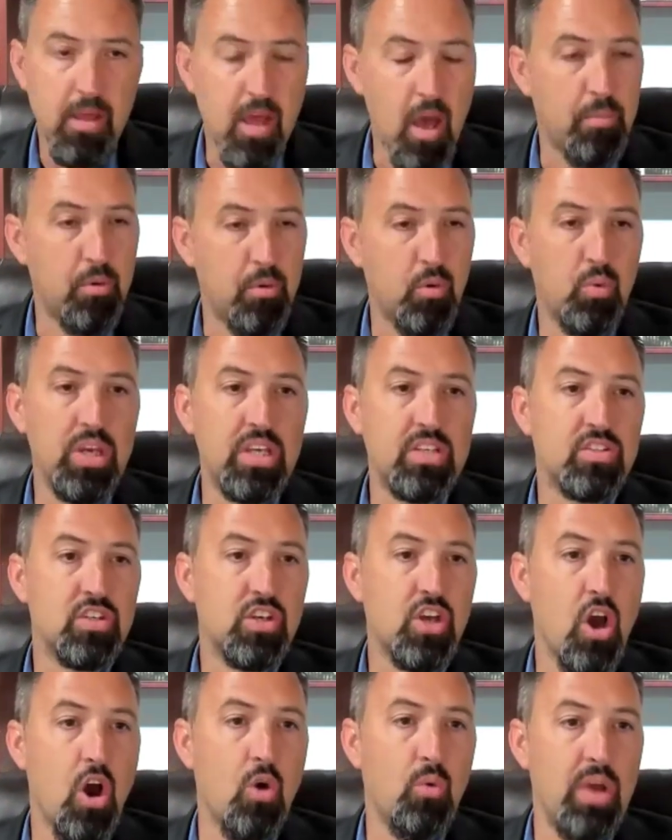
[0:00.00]
A couple of weeks
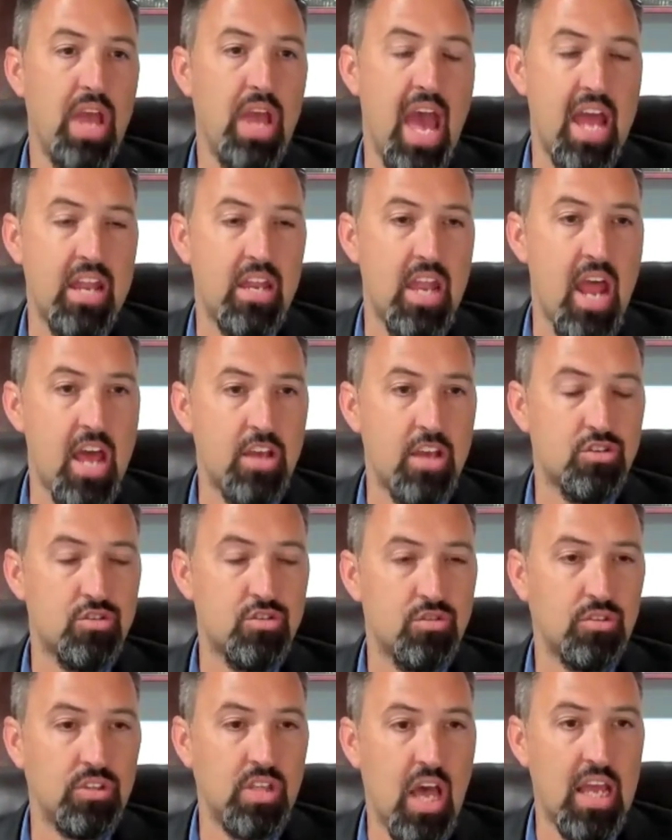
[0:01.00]
ago, we had
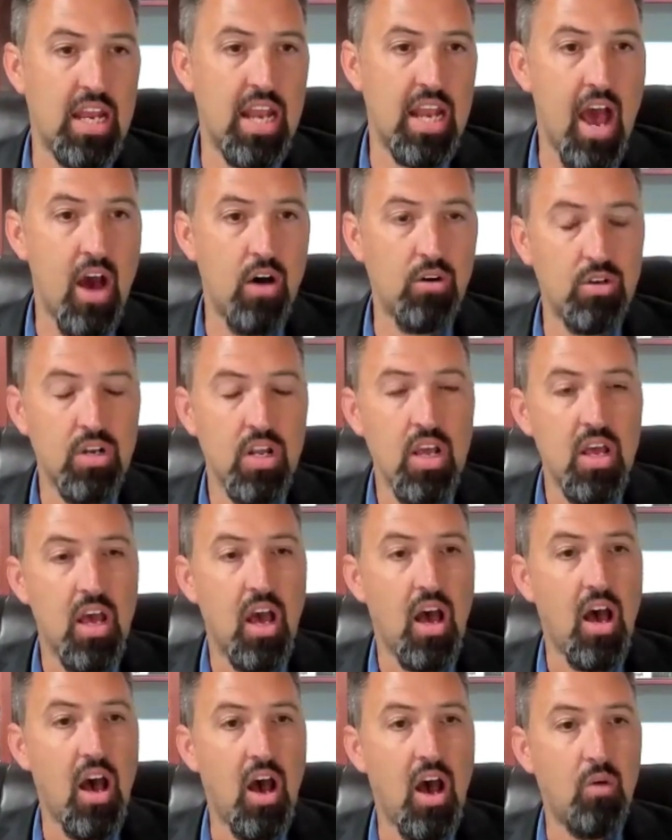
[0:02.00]
National Night Out,
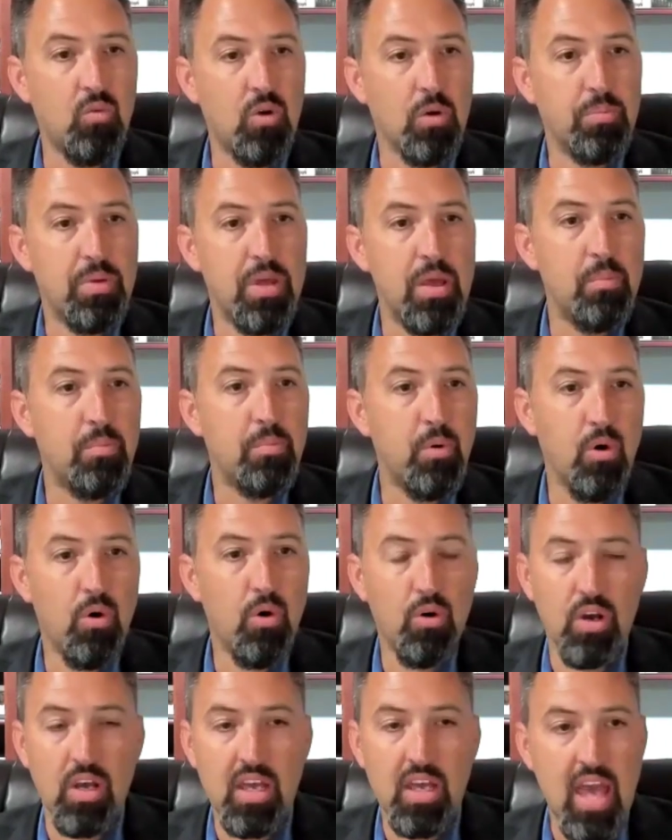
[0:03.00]
where
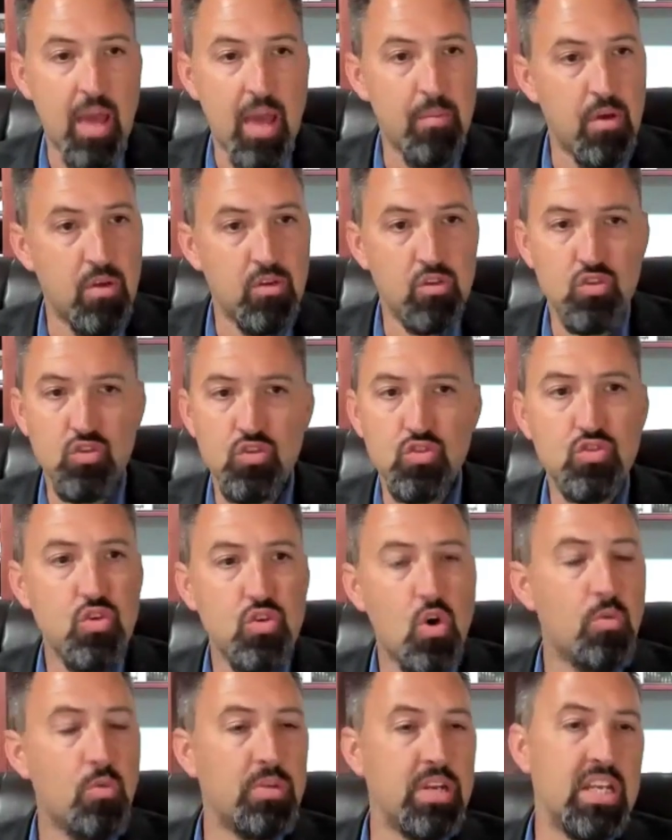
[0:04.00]
people came at
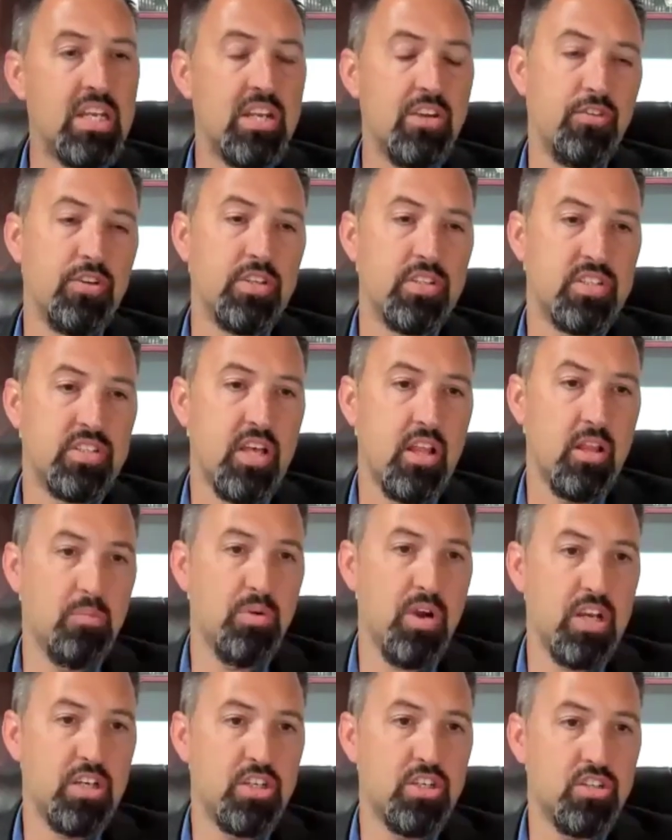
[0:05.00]
so many different
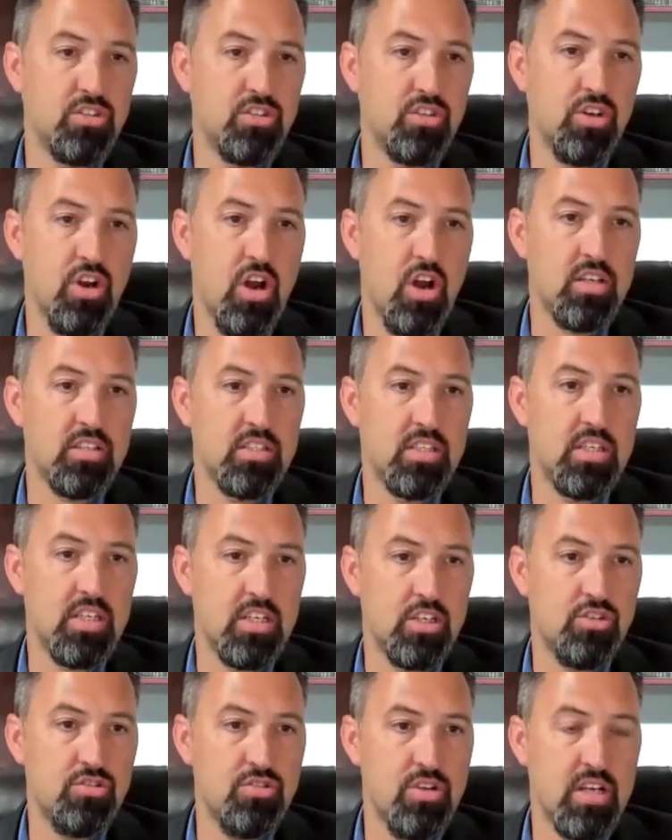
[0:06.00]
celebrations across the
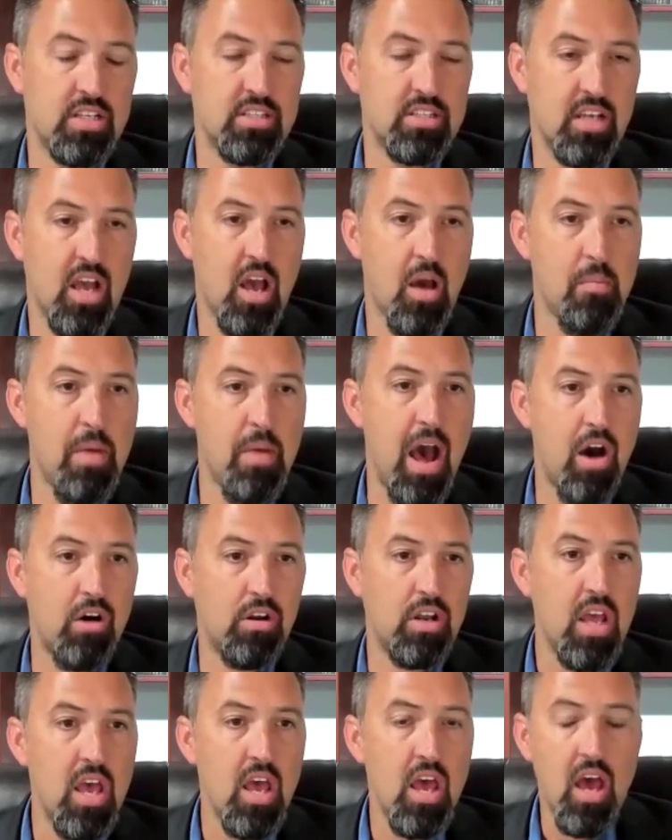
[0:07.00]
district to come
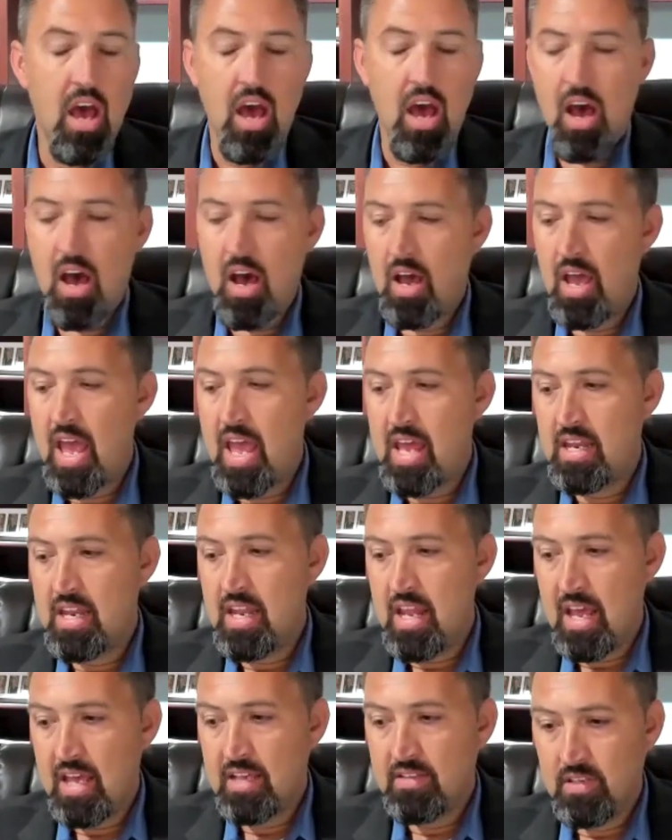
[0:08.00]
out
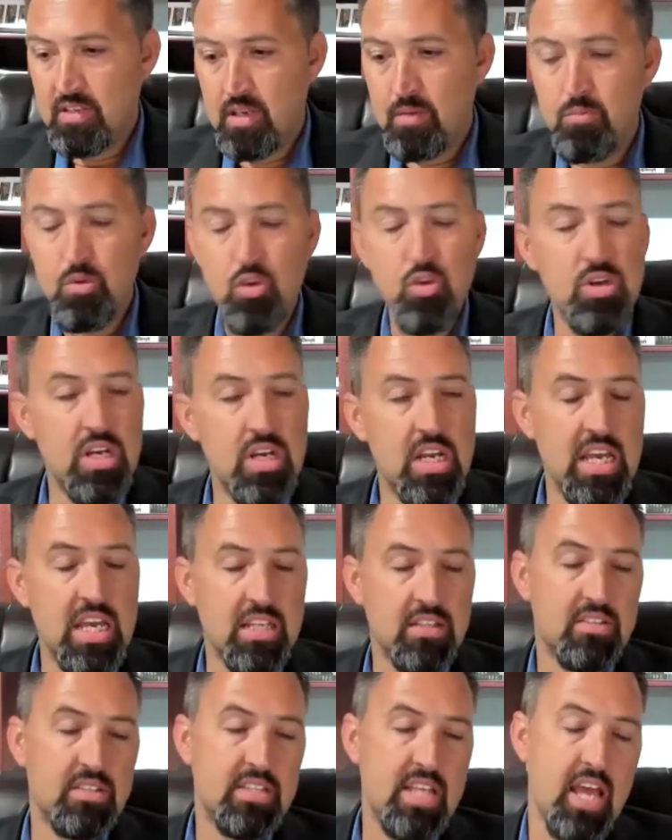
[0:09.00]
and as
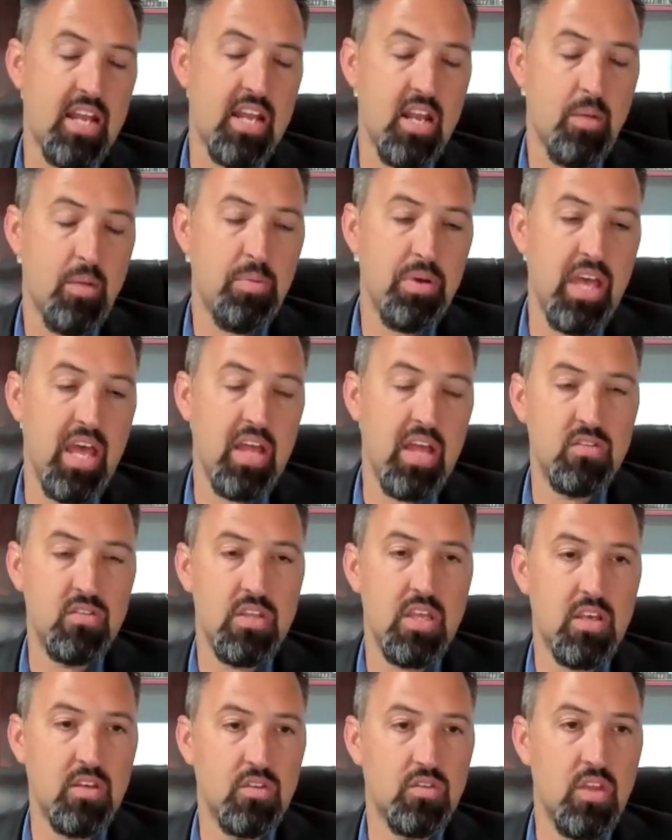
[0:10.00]
community and stand up
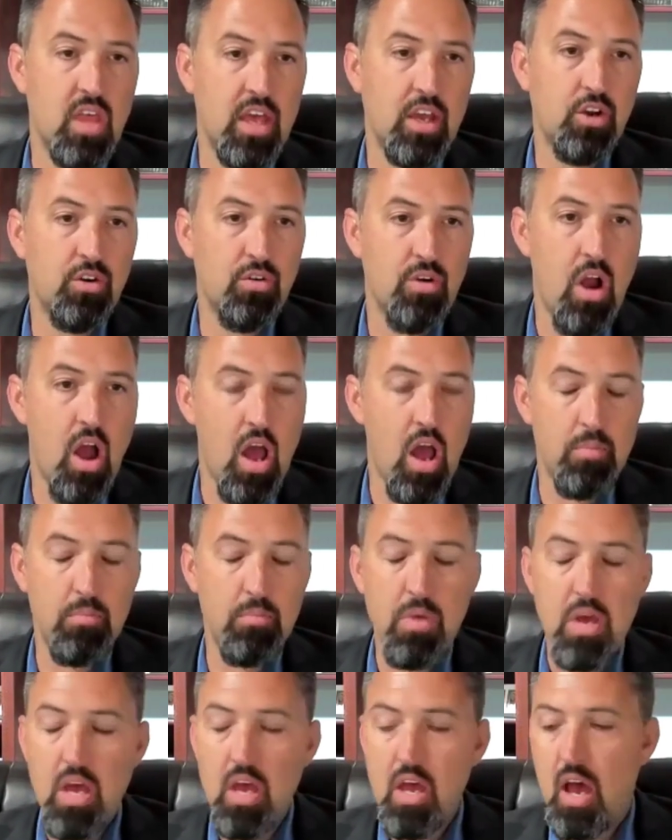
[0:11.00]
against things like
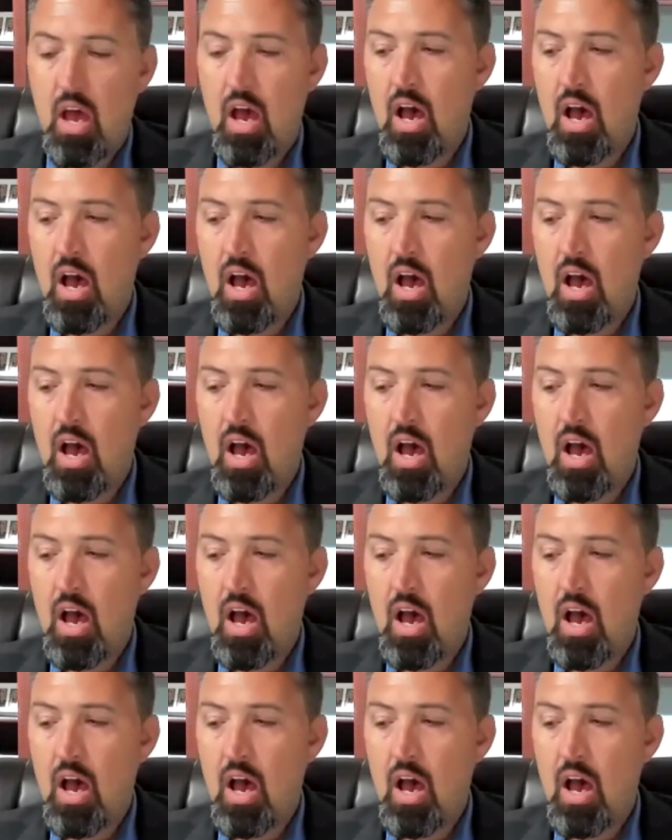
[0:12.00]
crime.